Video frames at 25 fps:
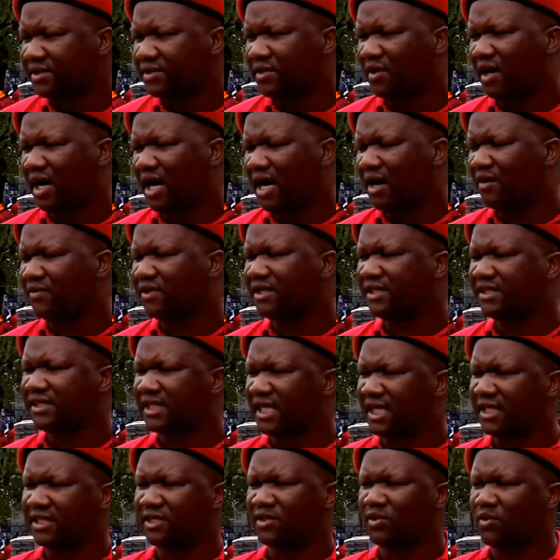So, how the
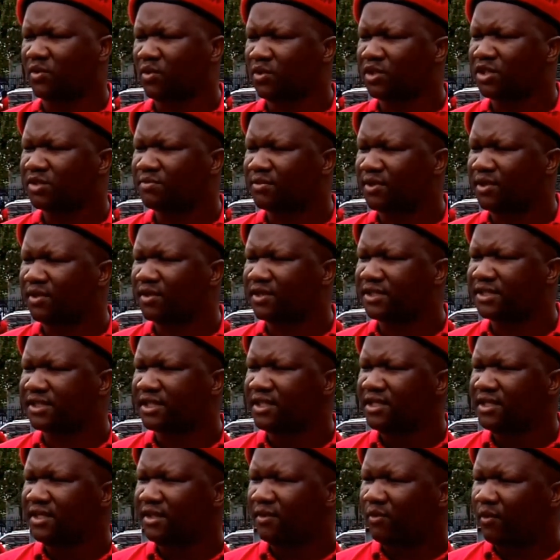judge rules,
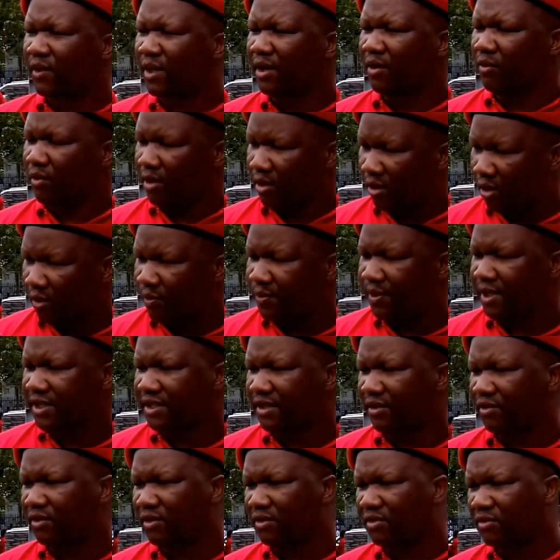because we, we're
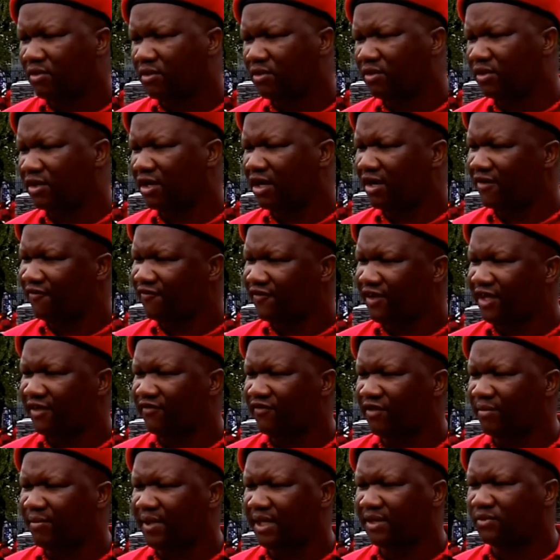hoping they will rule in our
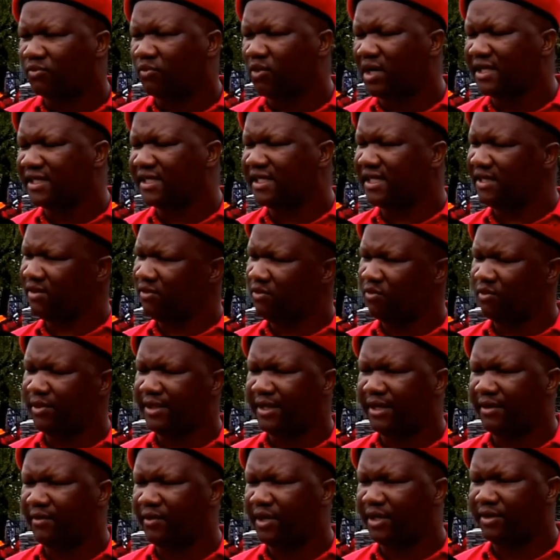favor, but one thing
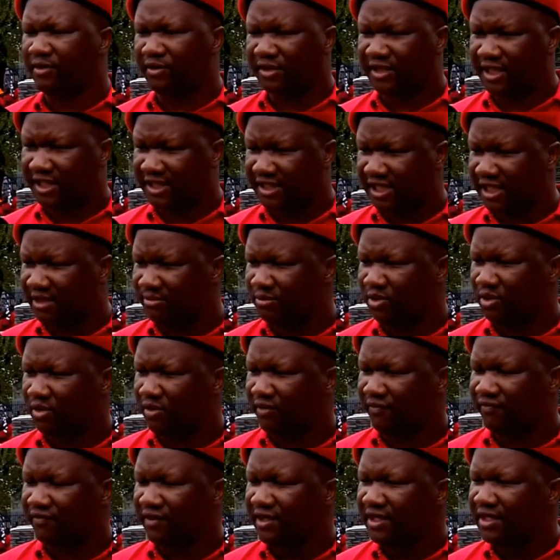we are not ashamed
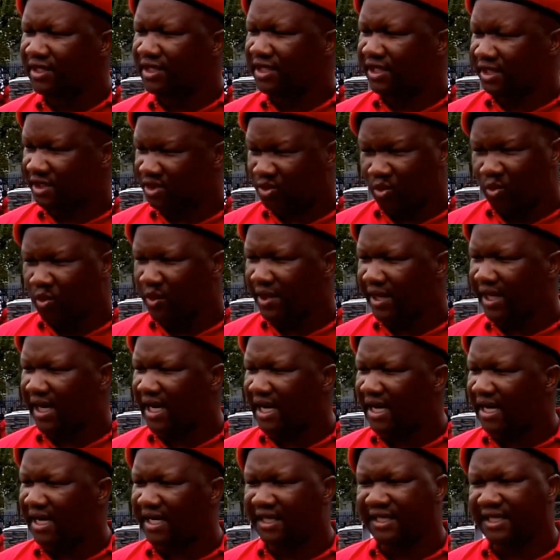of is who
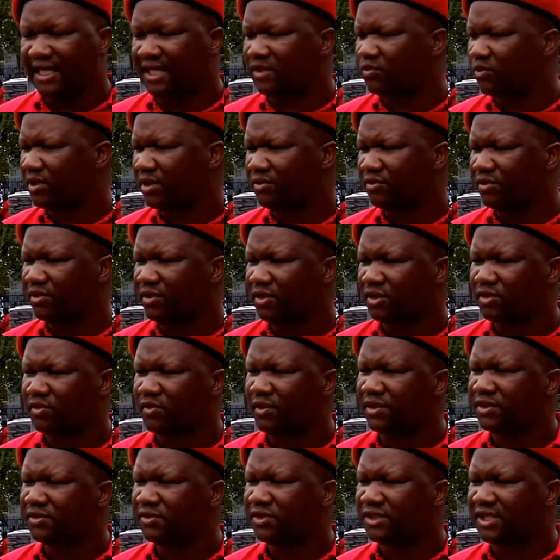we are, and that one we're
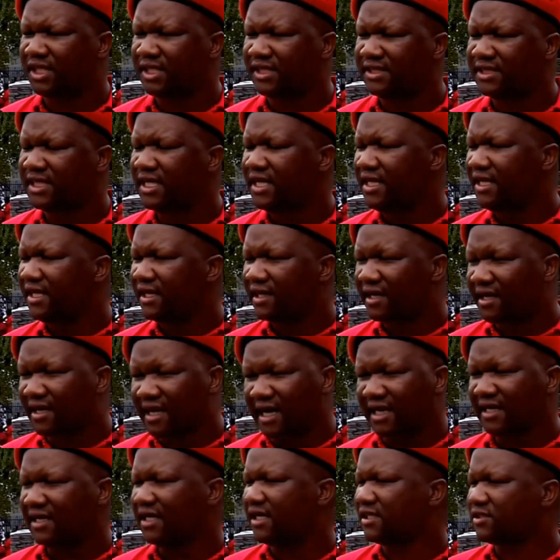not going to change,
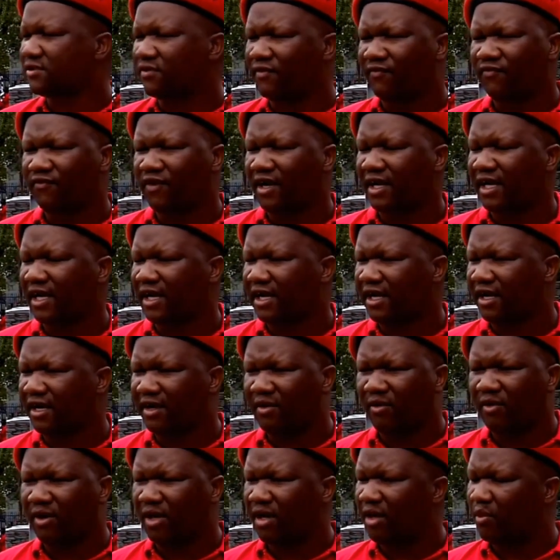regardless of
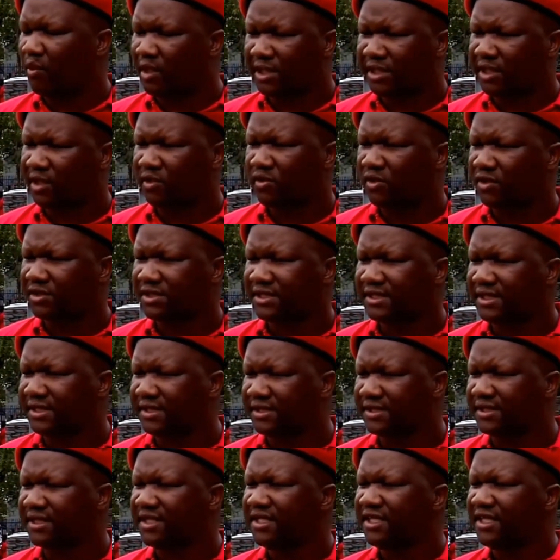uh, what the court
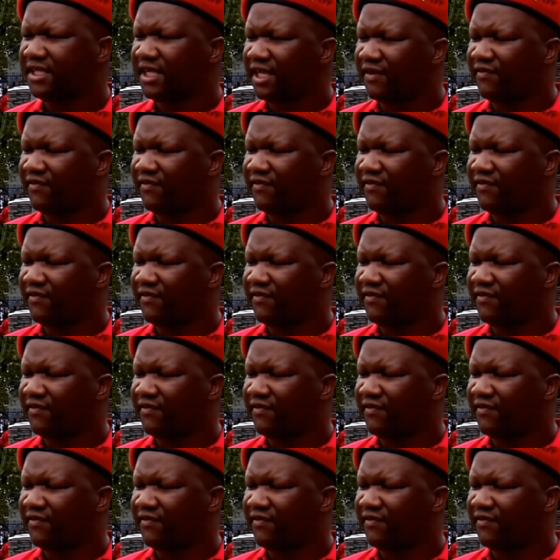says.